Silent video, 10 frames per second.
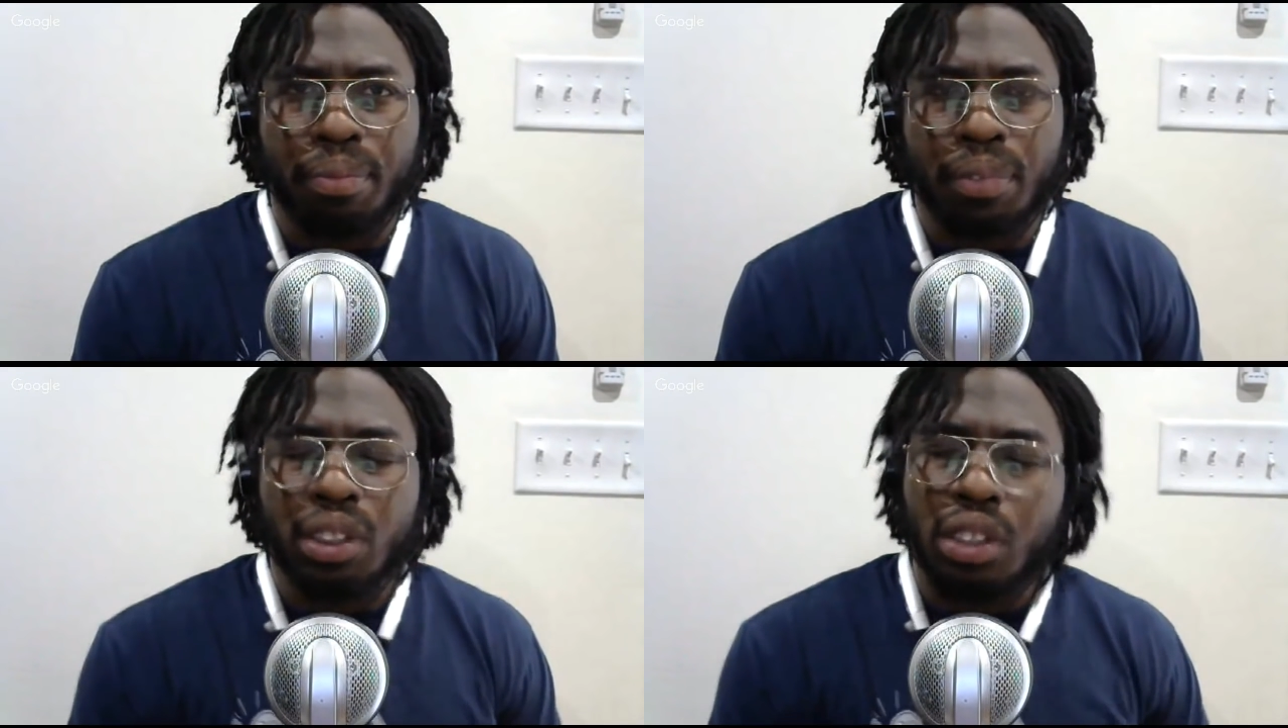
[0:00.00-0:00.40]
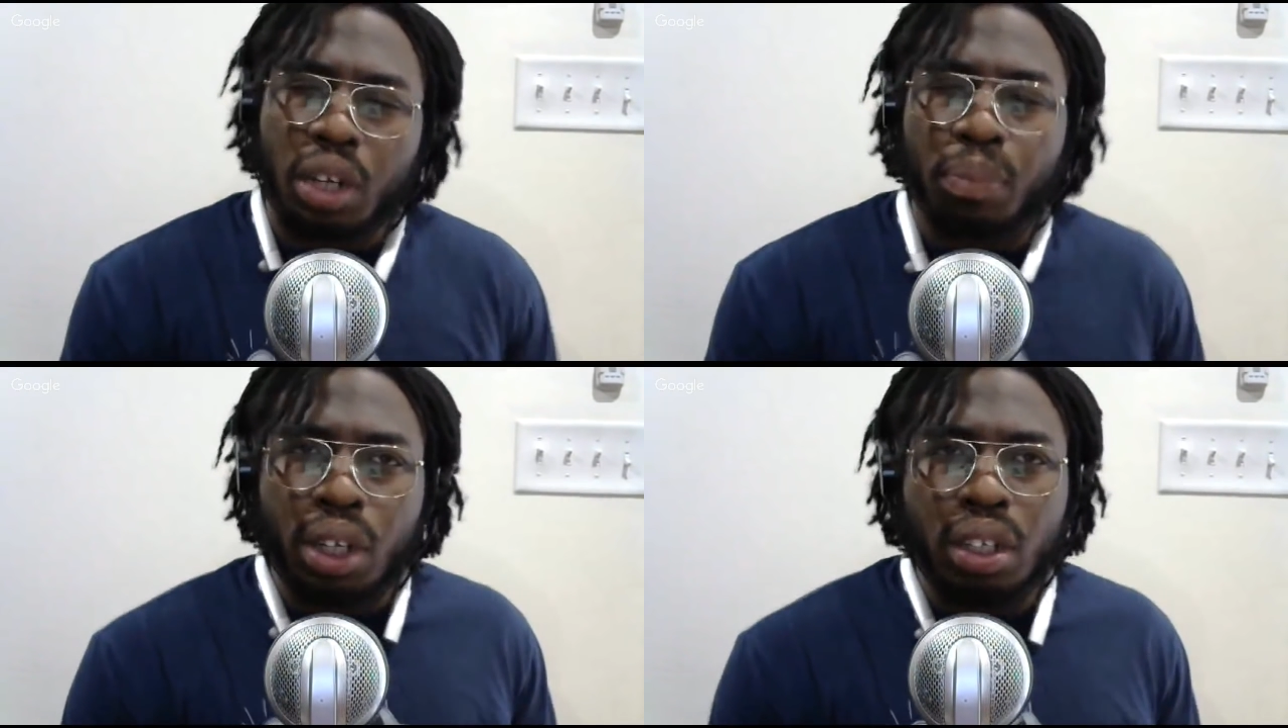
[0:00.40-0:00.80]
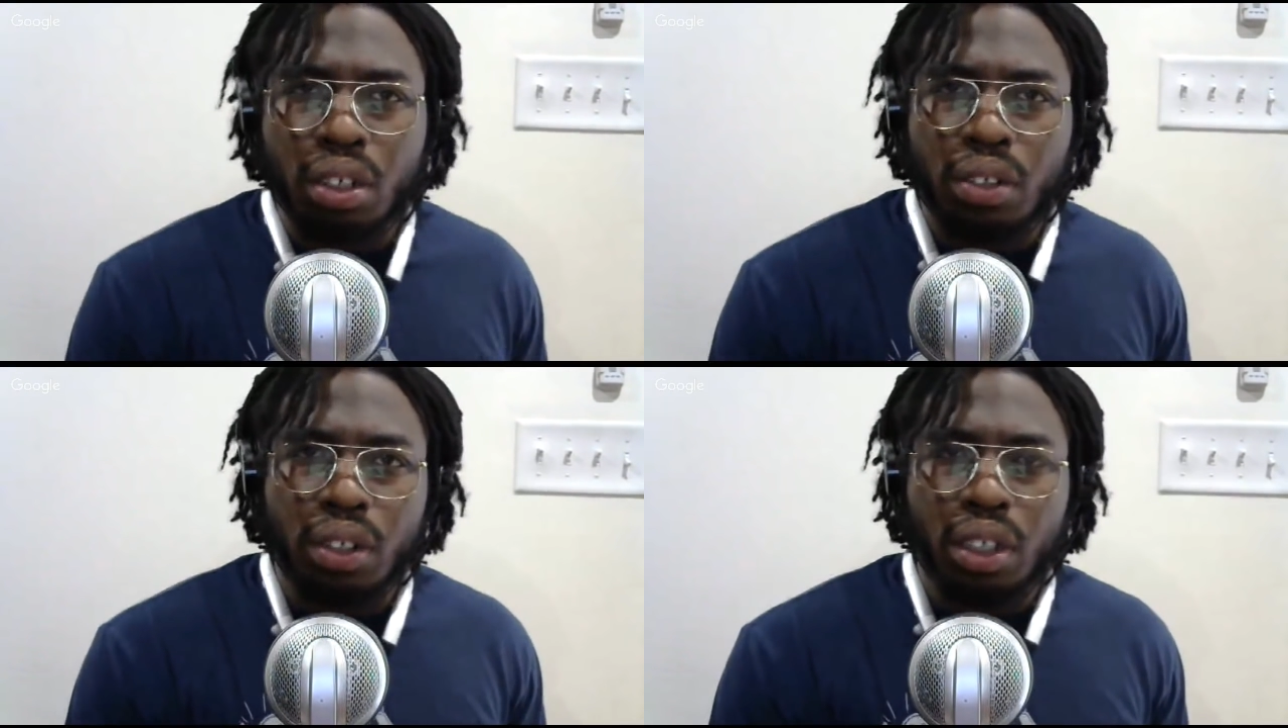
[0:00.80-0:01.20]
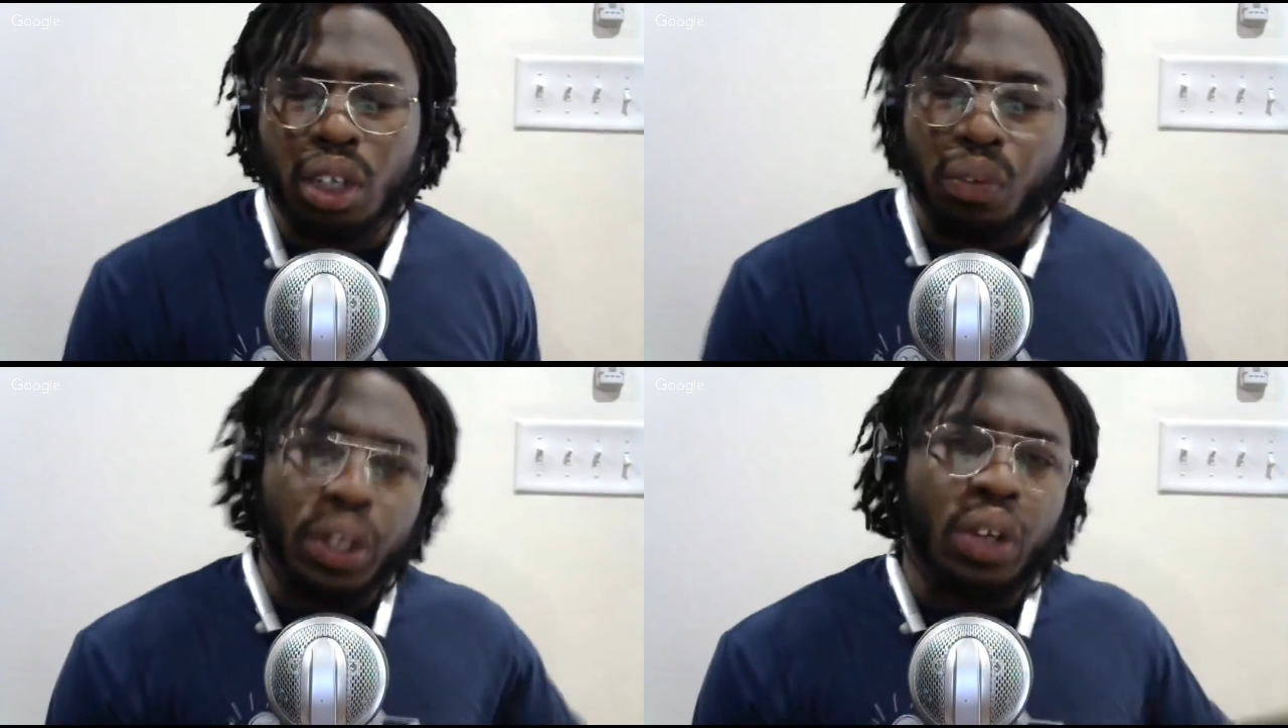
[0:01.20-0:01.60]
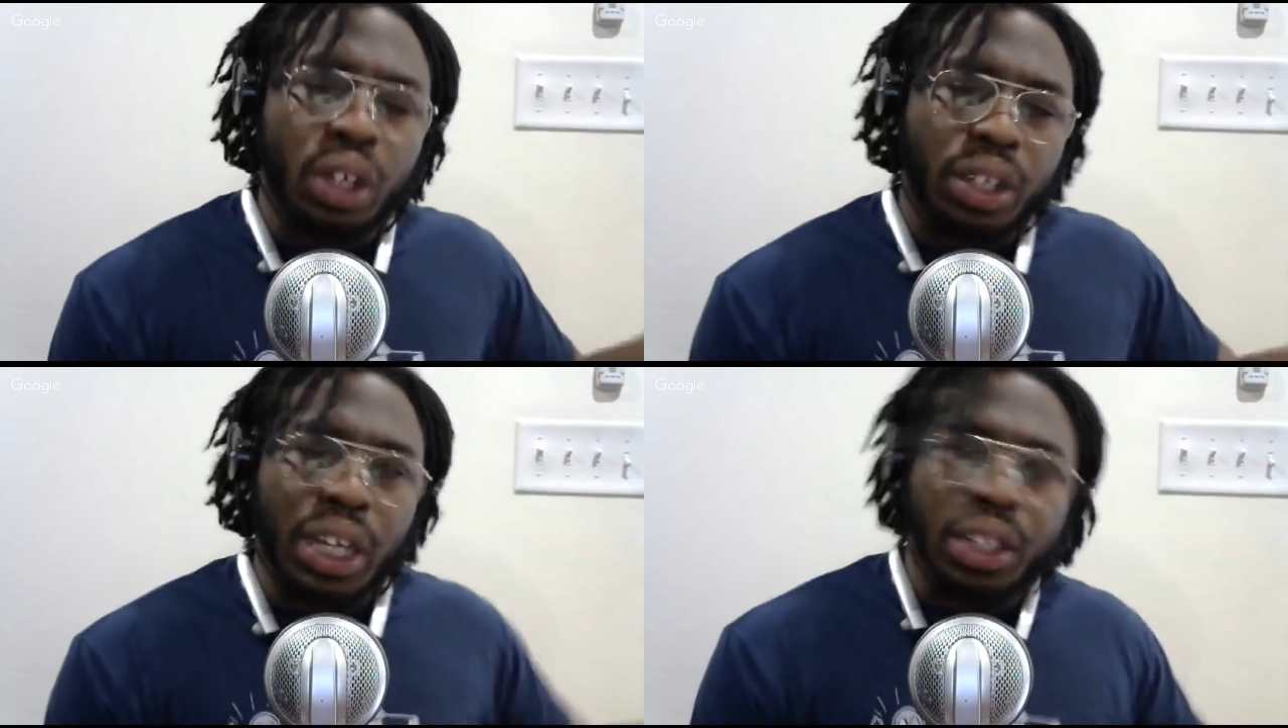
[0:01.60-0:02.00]
His younger brother can read on a
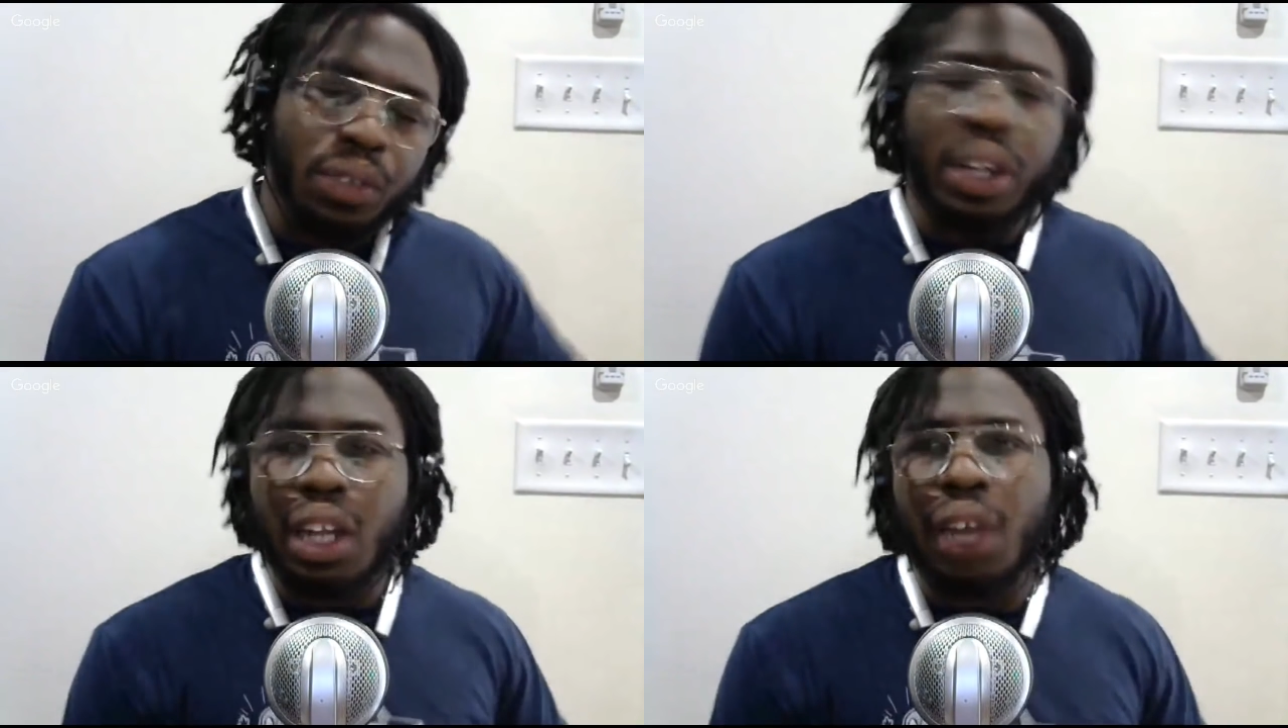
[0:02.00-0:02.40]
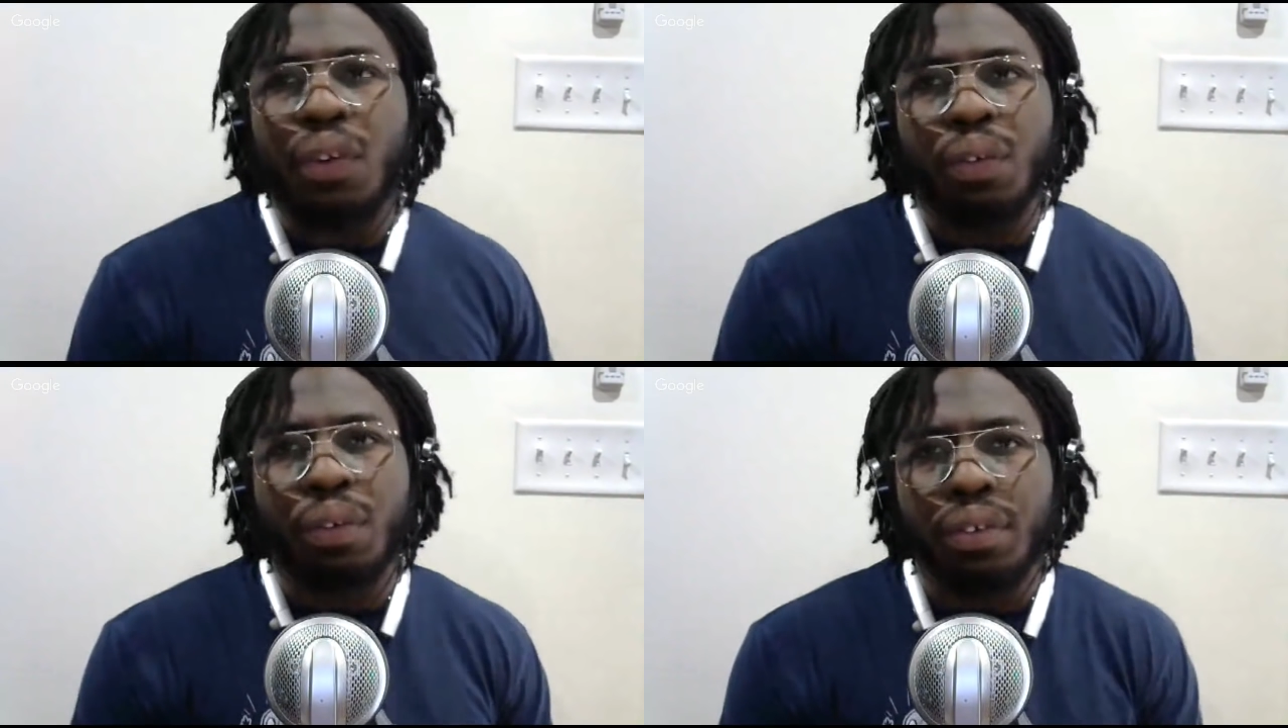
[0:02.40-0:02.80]
9th grade level.